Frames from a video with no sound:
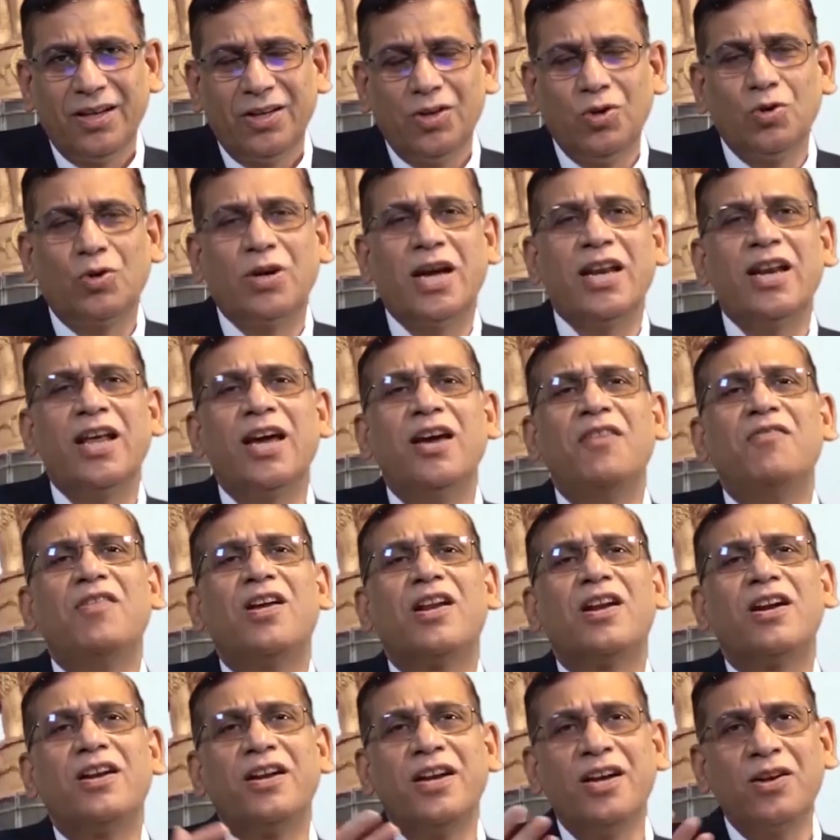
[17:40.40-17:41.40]
You can have
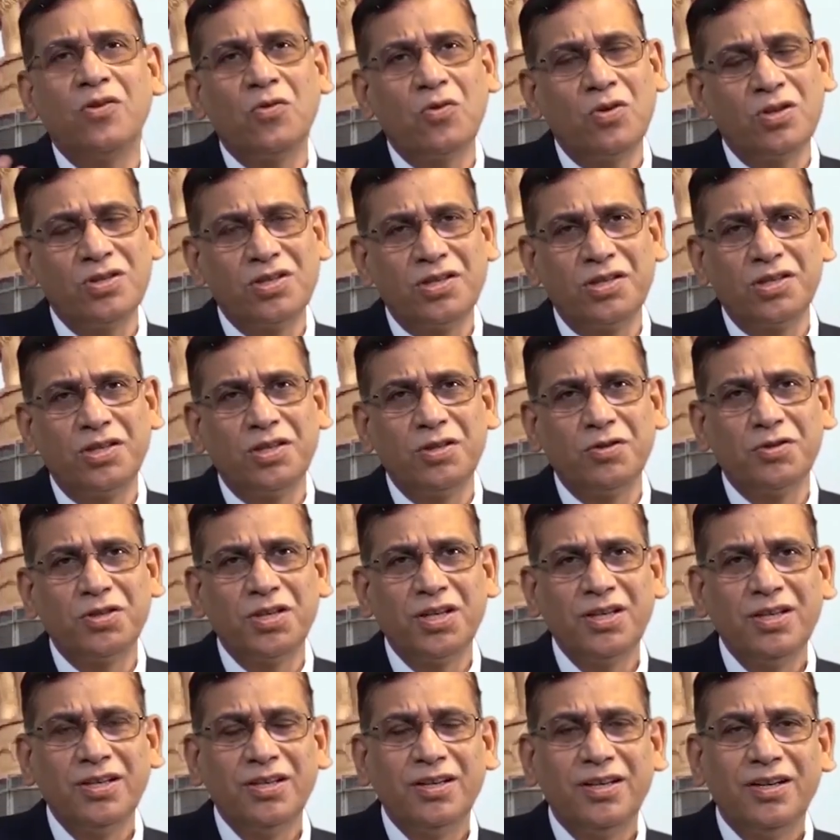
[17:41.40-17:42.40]
a written
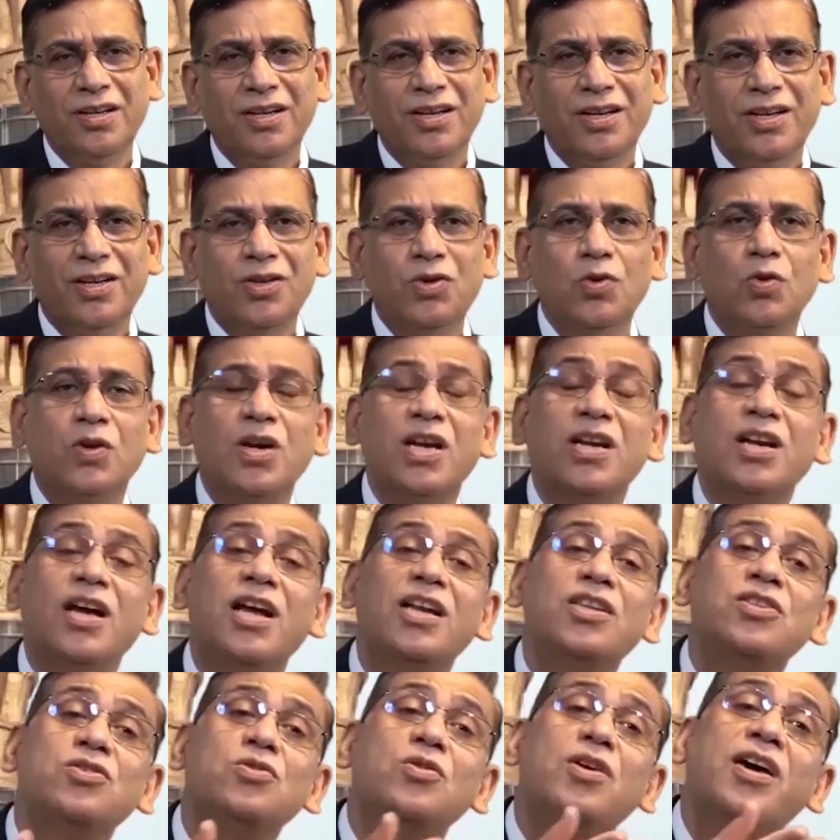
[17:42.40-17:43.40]
constitution. You can
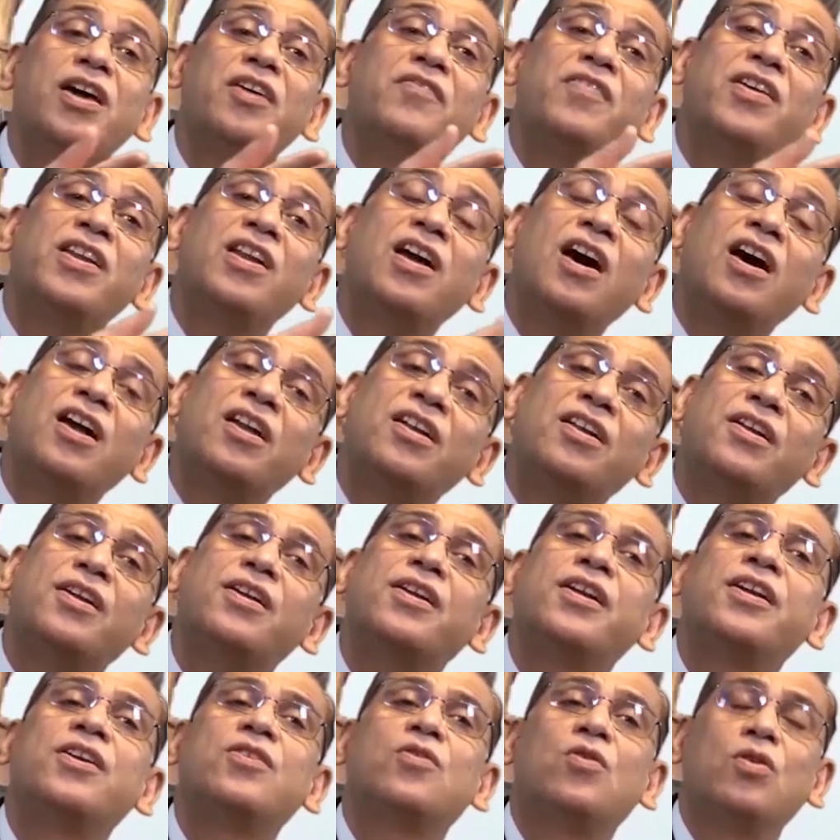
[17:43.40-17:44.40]
also have an
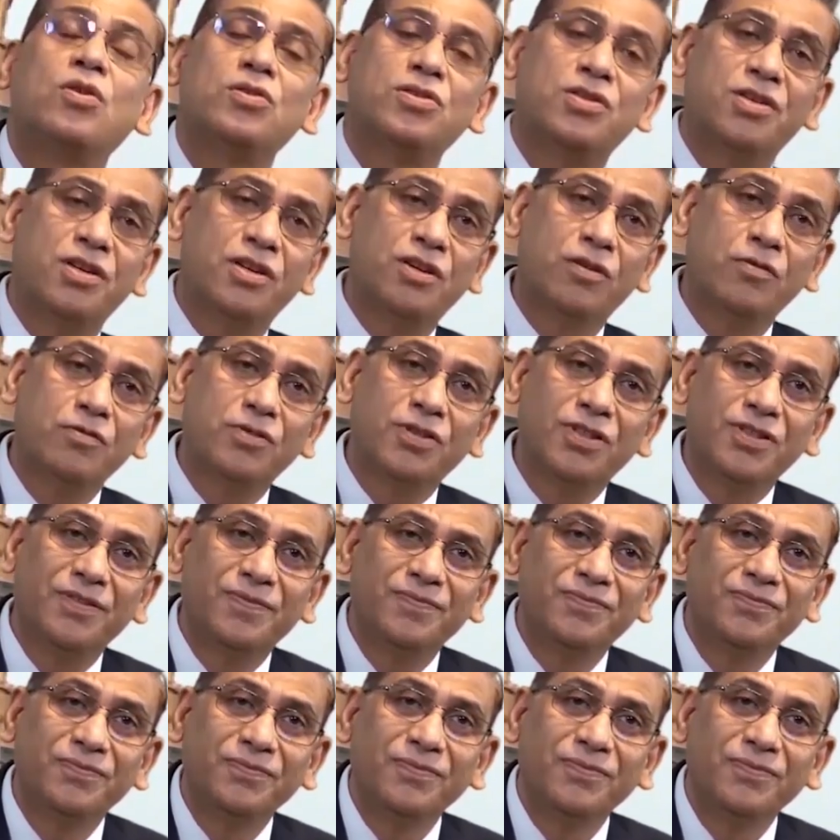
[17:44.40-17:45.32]
unwritten constitution.